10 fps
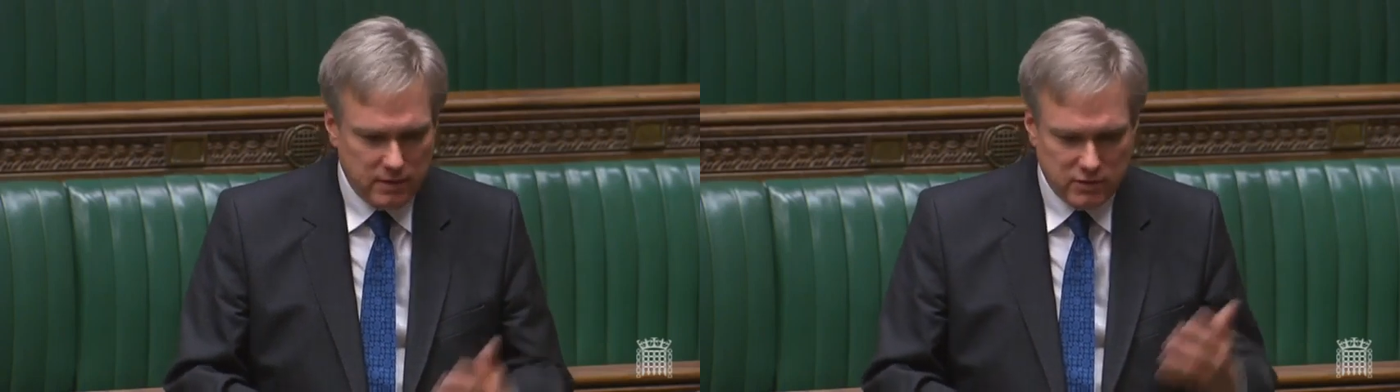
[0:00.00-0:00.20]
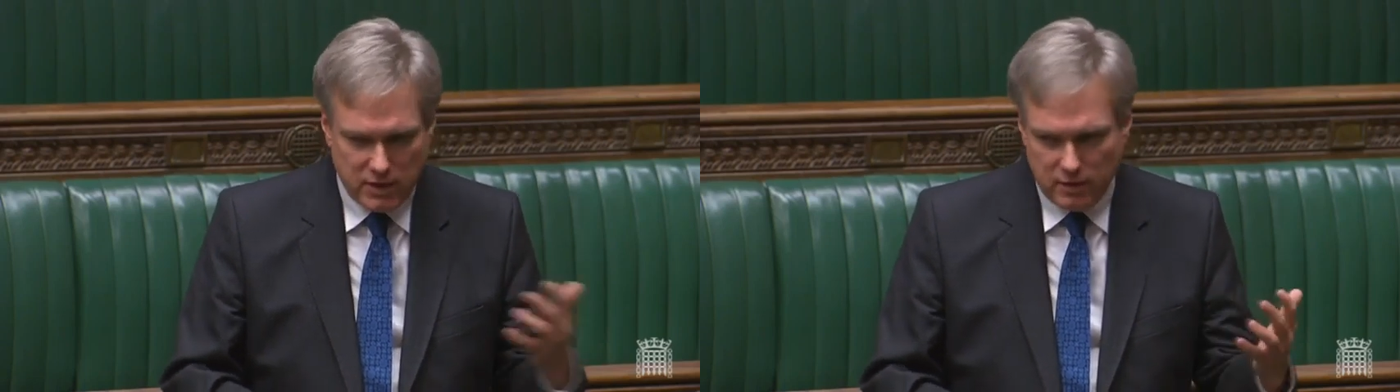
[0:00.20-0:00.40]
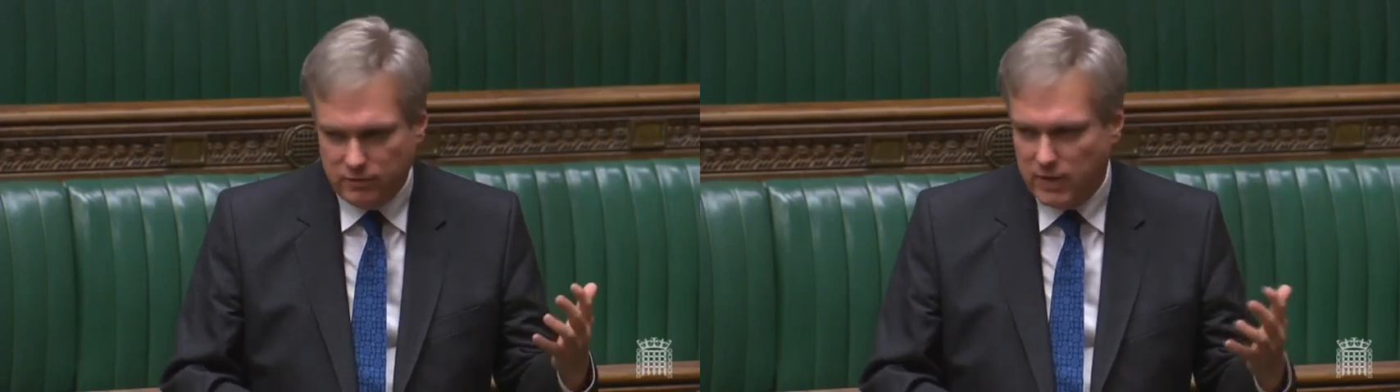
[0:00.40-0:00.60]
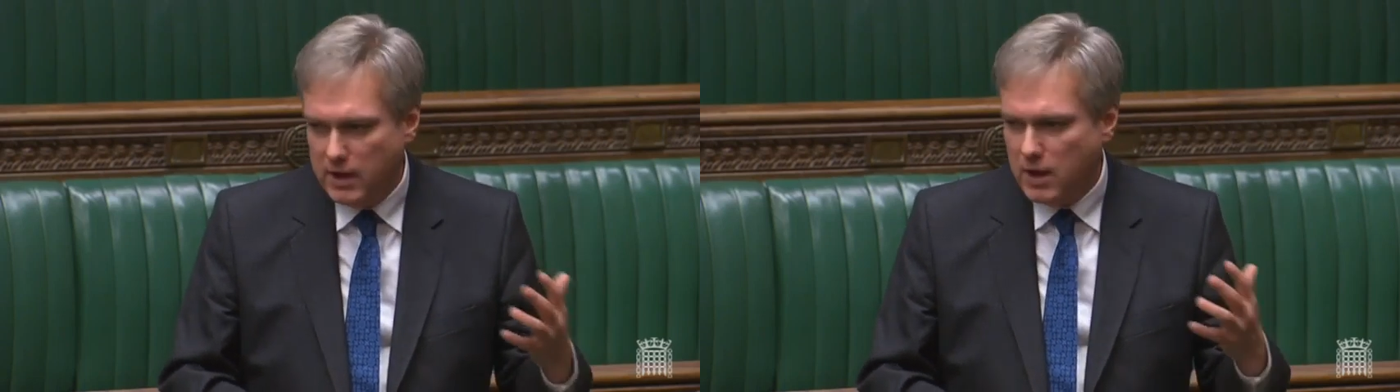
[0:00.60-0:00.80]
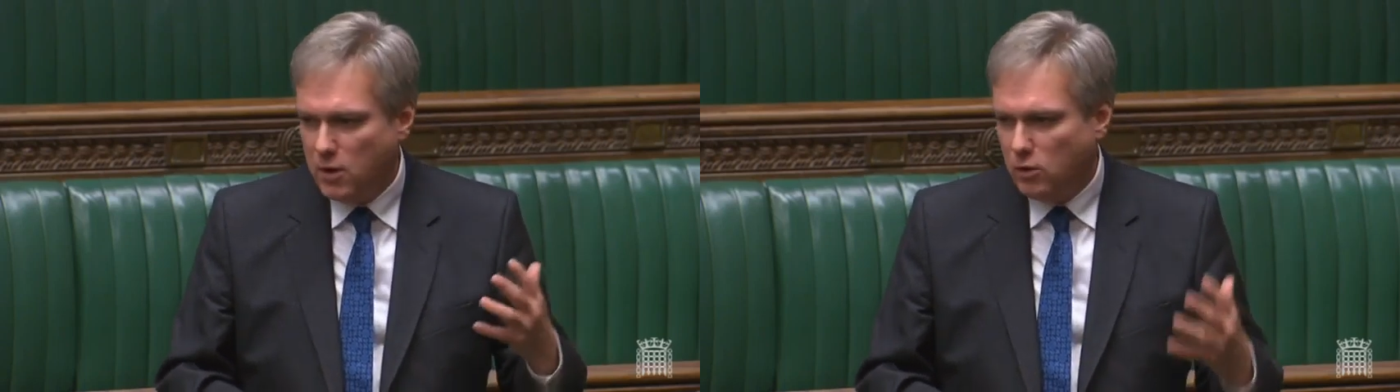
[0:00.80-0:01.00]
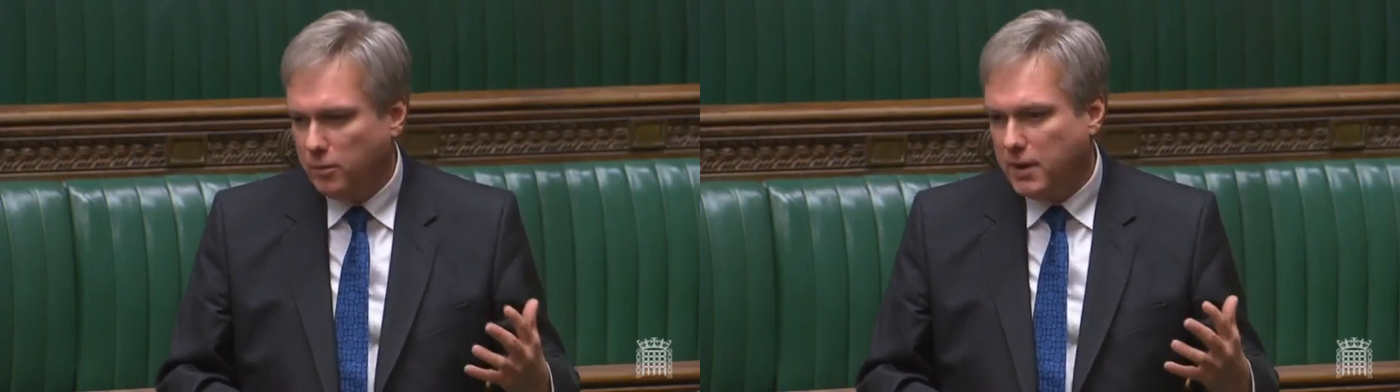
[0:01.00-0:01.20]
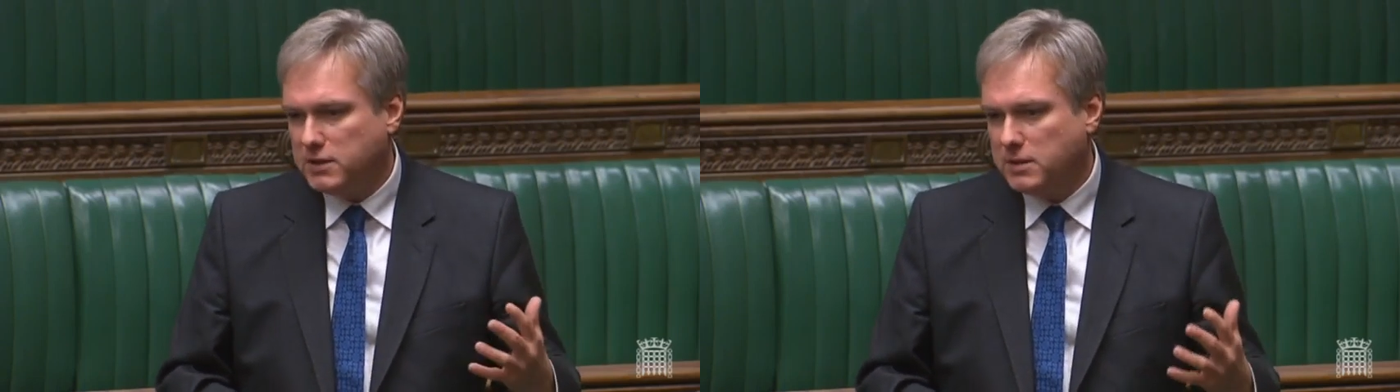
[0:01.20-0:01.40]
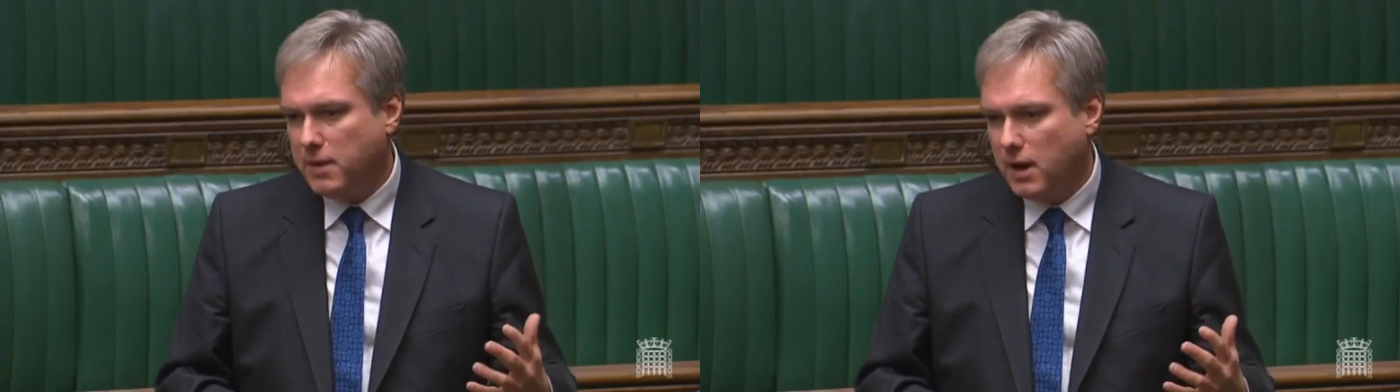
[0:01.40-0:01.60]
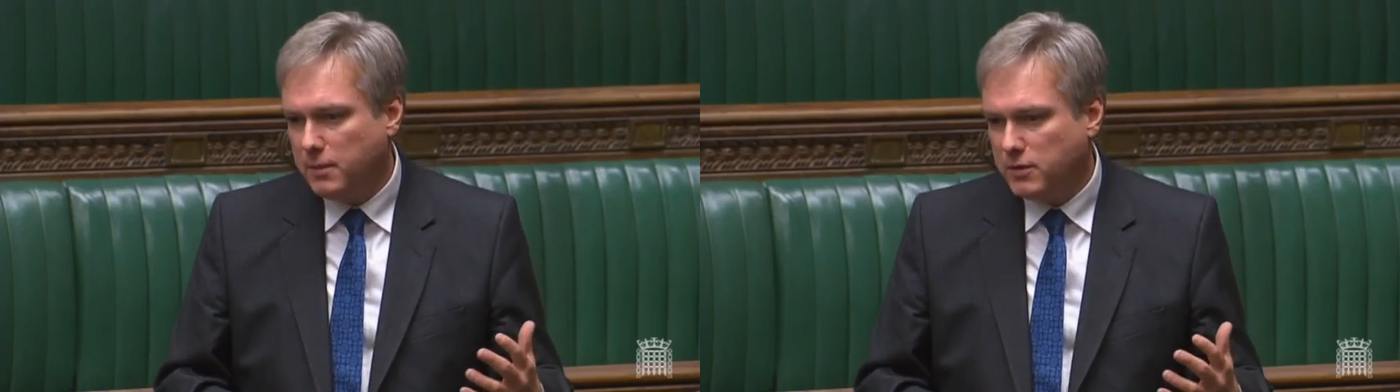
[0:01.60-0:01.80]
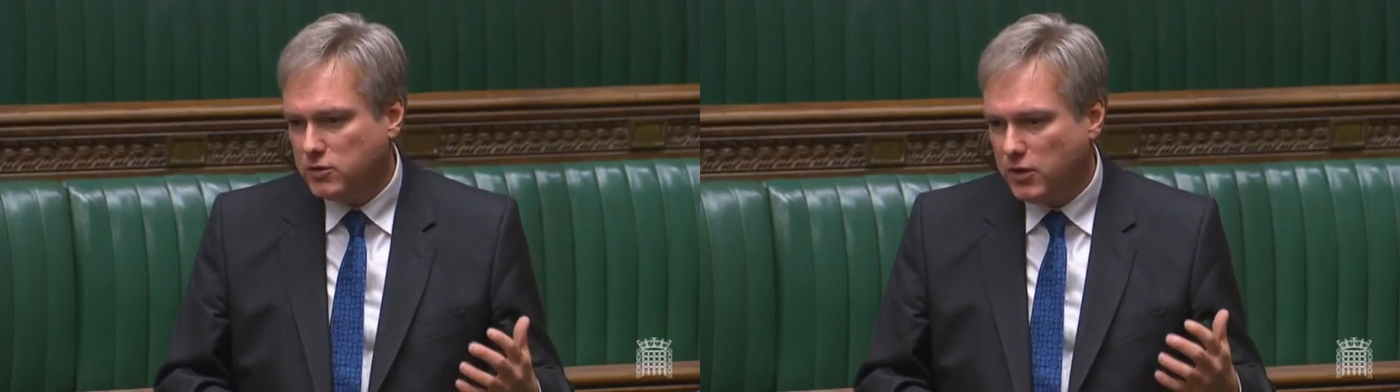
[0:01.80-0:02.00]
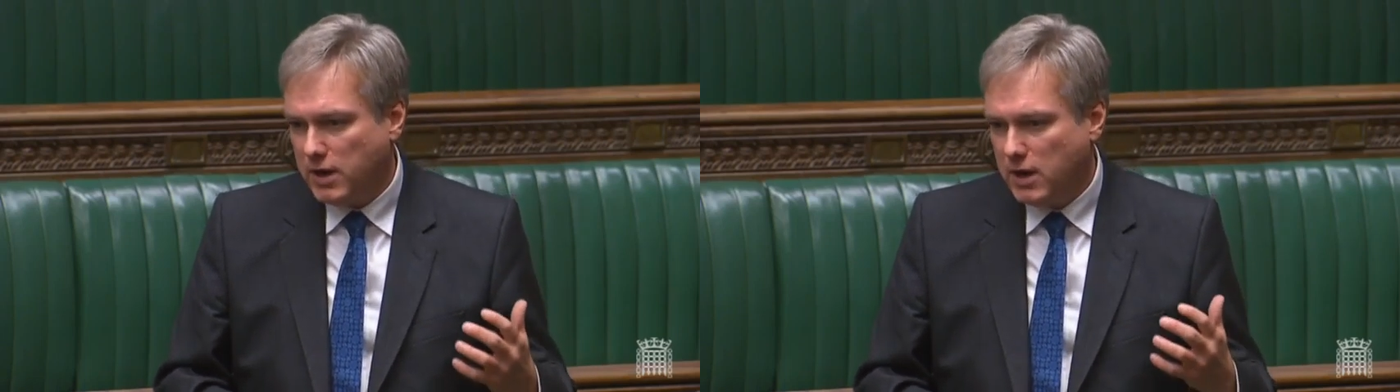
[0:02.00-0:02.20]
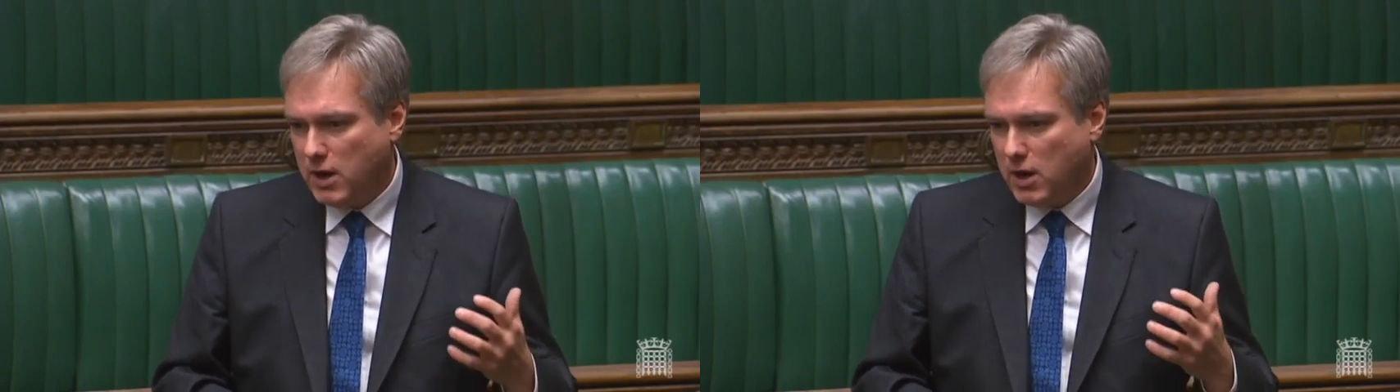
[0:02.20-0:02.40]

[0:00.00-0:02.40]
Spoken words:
chair of the all-party parliamentary